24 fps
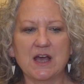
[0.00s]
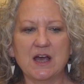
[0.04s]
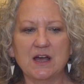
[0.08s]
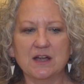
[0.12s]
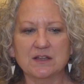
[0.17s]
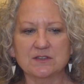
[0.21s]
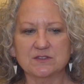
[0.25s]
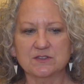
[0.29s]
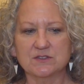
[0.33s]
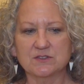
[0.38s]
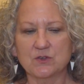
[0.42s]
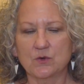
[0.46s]
the
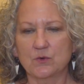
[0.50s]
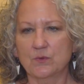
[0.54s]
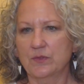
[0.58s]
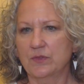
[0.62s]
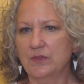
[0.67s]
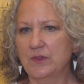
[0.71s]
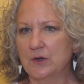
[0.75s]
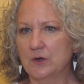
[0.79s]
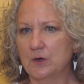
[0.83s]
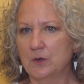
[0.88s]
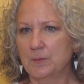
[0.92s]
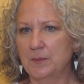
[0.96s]
hot stone
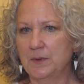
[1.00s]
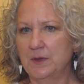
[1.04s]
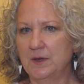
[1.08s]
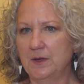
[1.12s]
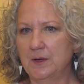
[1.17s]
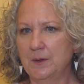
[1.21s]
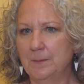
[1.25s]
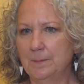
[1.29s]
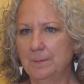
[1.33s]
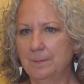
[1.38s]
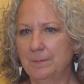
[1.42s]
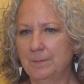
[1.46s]

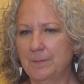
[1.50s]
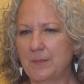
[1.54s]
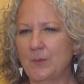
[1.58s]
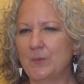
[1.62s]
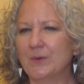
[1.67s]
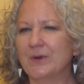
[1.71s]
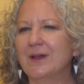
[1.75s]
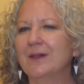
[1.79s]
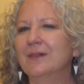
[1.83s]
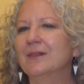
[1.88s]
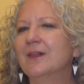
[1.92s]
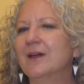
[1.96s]
therapy. But
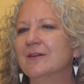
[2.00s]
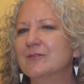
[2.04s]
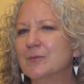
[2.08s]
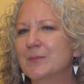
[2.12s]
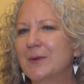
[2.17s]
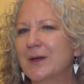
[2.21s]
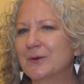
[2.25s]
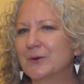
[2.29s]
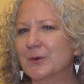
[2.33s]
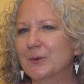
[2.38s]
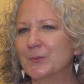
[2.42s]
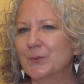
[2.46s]
what I love
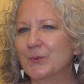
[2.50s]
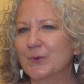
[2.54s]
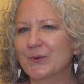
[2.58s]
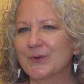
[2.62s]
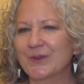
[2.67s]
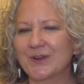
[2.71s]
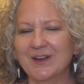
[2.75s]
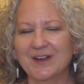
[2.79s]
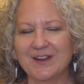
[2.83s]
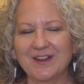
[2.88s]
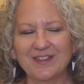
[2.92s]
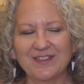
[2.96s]
about her more
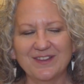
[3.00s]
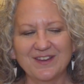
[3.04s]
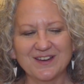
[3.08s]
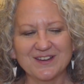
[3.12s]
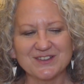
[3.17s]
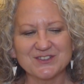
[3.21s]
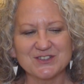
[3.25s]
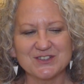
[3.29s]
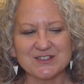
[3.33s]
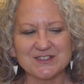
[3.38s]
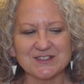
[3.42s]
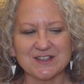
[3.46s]
than anything
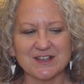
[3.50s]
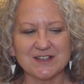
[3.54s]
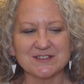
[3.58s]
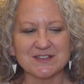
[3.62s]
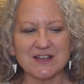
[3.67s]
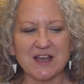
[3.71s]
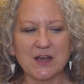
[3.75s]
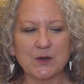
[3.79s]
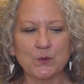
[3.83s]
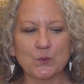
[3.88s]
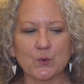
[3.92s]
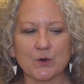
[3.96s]
is she
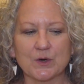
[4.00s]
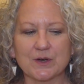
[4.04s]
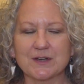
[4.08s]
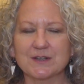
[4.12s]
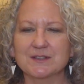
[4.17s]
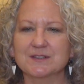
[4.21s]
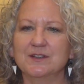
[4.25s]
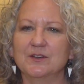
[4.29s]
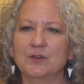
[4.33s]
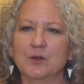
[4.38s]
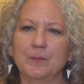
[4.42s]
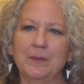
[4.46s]
says, I work
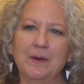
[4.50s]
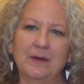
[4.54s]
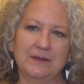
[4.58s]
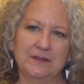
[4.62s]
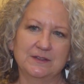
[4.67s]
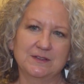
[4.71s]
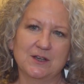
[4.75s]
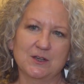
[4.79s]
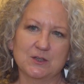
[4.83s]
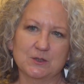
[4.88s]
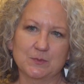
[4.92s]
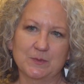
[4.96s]
until the
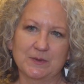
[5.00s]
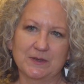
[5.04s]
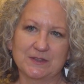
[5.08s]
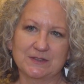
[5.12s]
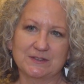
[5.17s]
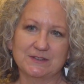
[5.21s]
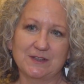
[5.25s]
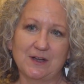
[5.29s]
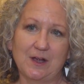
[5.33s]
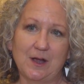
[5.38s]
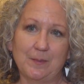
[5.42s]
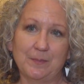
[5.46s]
body tells me to
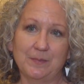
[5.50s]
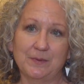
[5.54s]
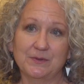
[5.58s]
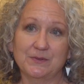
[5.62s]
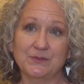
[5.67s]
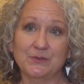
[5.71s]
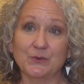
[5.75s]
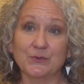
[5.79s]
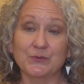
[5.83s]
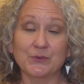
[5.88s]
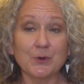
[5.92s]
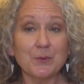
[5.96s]
stop.
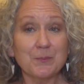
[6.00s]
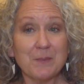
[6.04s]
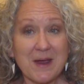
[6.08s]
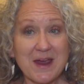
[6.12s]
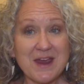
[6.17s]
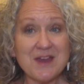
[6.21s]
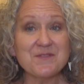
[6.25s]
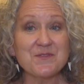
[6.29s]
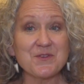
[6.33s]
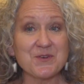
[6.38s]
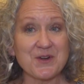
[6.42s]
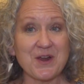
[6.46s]
So if you're
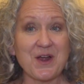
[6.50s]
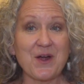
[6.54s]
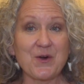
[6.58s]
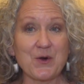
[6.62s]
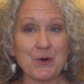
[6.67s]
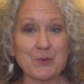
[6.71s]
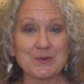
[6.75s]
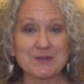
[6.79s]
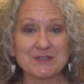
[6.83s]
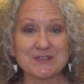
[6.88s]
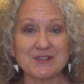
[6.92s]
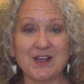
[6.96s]
paying for an
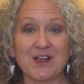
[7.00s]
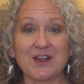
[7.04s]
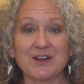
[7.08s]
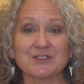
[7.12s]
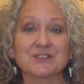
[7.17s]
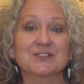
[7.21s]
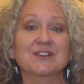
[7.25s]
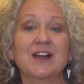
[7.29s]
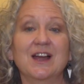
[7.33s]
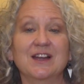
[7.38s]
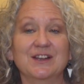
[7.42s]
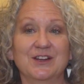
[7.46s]
hour
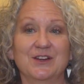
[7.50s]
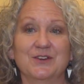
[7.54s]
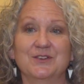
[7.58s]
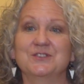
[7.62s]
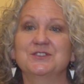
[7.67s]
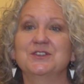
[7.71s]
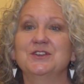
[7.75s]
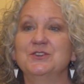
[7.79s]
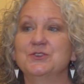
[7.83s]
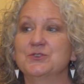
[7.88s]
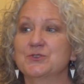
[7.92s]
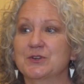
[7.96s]
massage, I
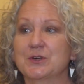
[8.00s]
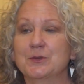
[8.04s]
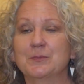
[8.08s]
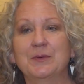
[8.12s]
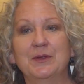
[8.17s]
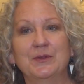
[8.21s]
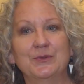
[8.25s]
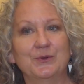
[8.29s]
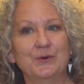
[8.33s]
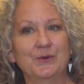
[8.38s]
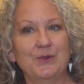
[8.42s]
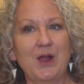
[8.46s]
guarantee you're going to
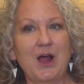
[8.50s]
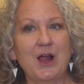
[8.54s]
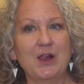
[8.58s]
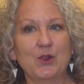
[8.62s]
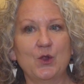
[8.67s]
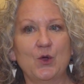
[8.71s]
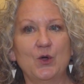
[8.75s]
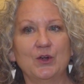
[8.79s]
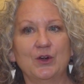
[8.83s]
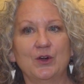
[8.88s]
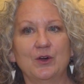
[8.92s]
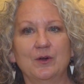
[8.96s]
be in there a
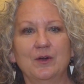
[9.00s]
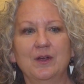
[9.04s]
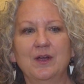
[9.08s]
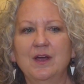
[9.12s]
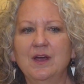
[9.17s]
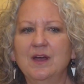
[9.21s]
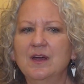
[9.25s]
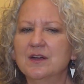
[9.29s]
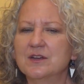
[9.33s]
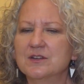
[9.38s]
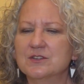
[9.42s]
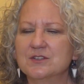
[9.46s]
lot longer.
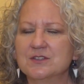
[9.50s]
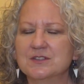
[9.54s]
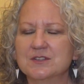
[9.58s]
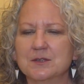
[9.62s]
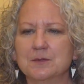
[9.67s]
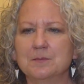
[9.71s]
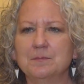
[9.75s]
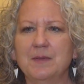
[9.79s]
She's